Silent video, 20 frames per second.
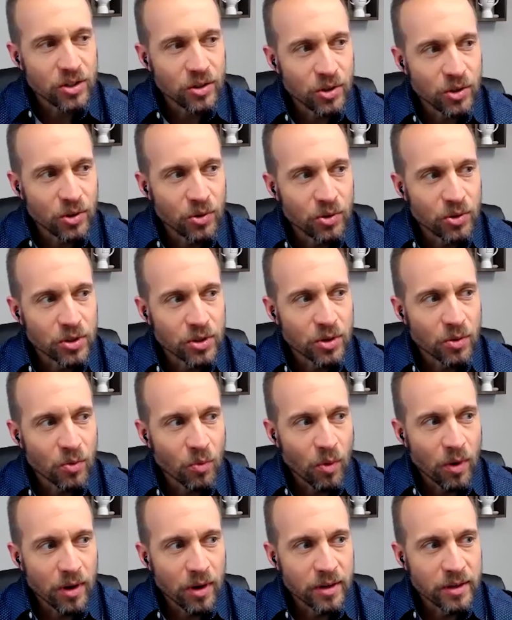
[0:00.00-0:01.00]
used
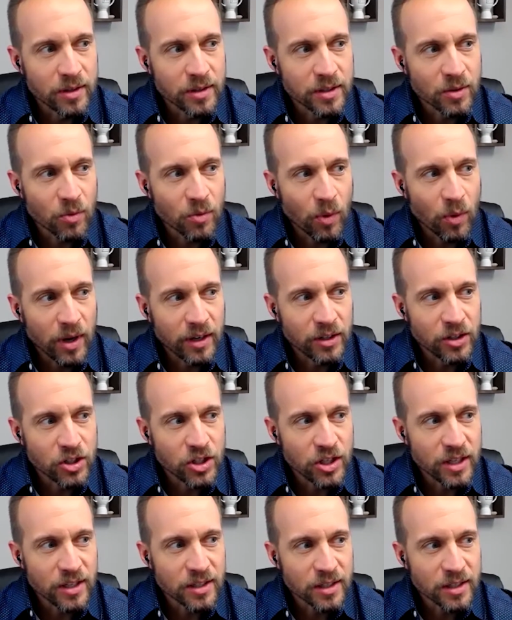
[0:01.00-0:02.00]
was when
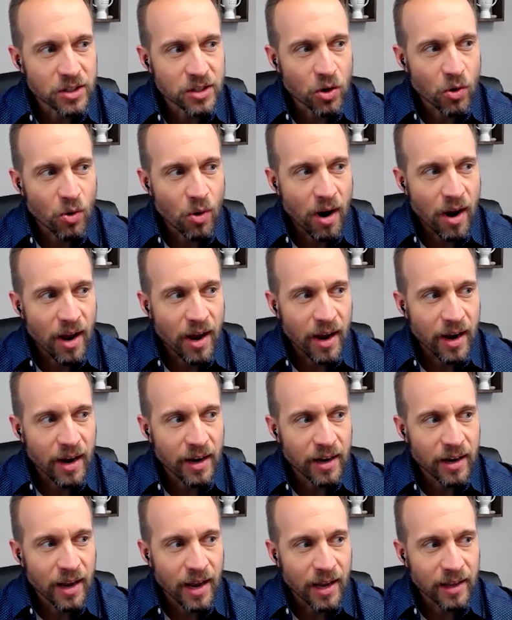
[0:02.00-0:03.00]
Jesus
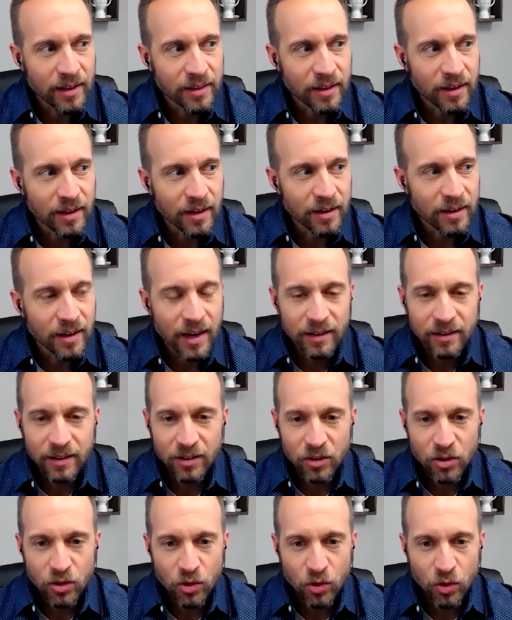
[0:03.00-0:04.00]
cried at the
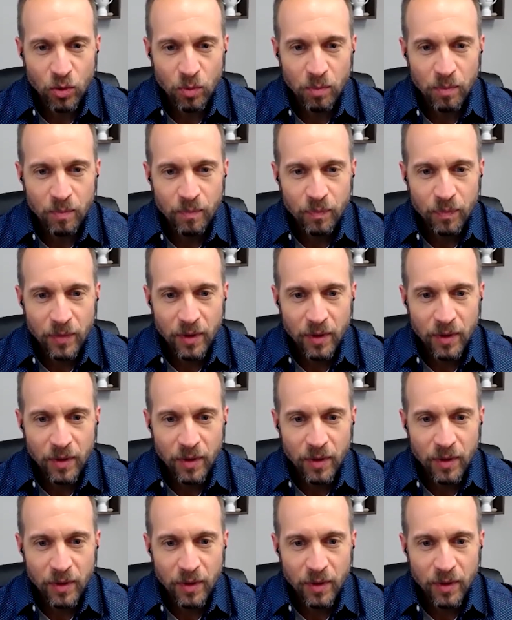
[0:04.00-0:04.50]
tomb